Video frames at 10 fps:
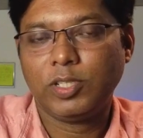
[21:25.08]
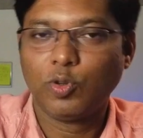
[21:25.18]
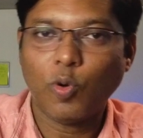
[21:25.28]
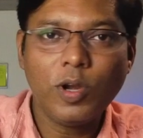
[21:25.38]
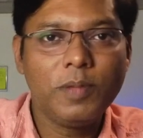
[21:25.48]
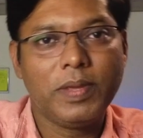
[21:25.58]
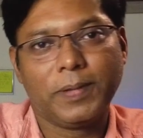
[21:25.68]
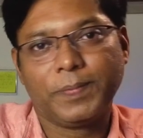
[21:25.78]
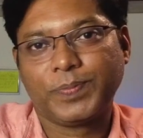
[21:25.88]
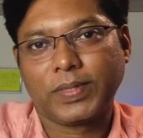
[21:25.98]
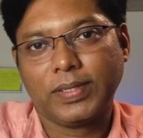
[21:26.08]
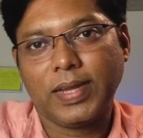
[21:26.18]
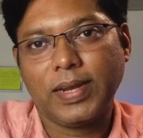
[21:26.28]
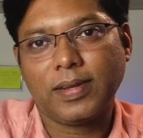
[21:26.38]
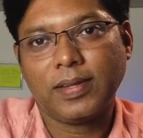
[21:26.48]
told me
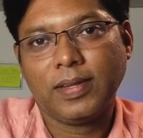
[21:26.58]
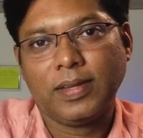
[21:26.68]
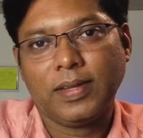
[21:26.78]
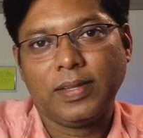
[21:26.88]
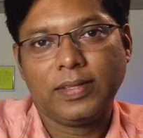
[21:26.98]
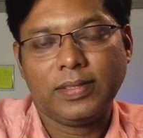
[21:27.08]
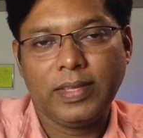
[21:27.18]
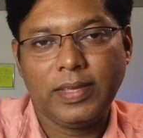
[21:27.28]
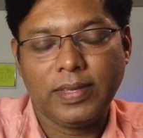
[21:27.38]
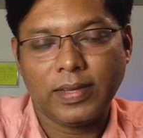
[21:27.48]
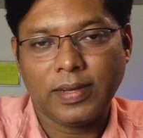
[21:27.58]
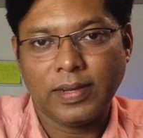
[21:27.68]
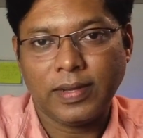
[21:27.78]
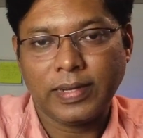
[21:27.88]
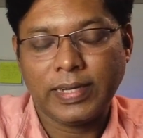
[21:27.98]
that the
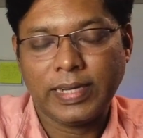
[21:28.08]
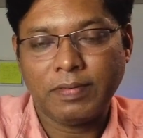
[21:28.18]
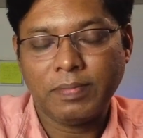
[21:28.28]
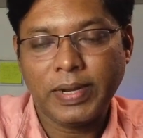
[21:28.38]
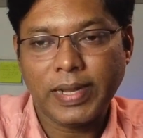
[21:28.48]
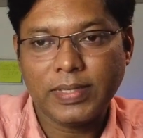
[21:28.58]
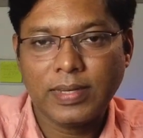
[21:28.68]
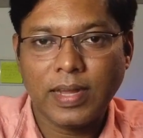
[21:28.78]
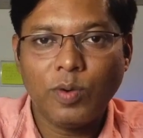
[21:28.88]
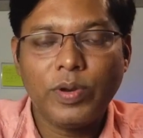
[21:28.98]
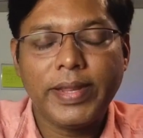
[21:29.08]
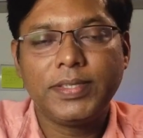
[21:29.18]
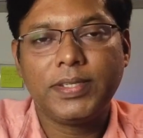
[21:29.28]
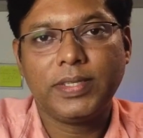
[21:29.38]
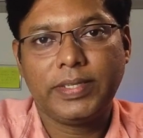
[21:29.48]
government has now
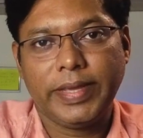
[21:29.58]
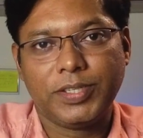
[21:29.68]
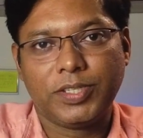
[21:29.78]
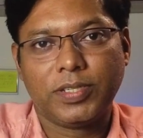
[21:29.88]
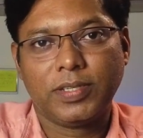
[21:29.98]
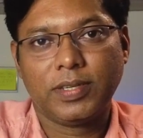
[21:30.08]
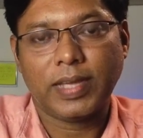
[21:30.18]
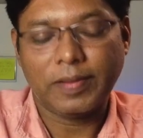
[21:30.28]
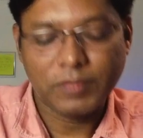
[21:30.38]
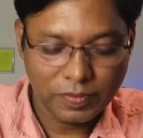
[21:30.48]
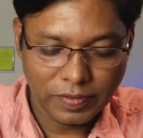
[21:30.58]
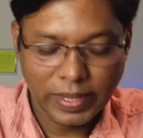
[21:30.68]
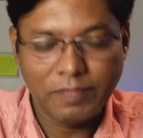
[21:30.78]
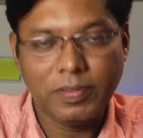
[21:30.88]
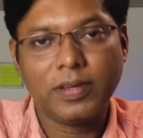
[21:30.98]
reached a stage, after
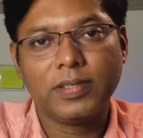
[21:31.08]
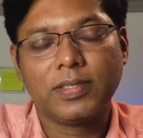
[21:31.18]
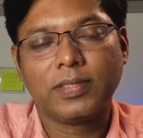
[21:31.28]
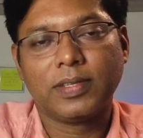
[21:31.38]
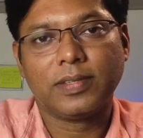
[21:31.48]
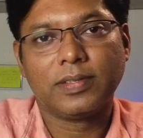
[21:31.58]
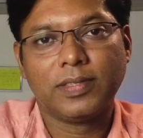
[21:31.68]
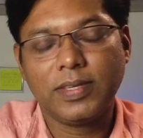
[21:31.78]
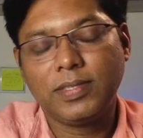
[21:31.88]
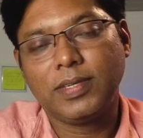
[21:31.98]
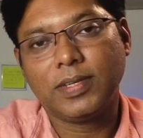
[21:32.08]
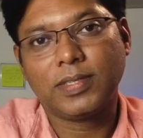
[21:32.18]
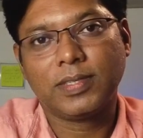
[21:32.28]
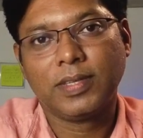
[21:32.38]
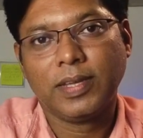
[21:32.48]
5 years, 6
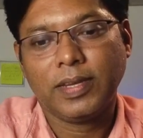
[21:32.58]
years,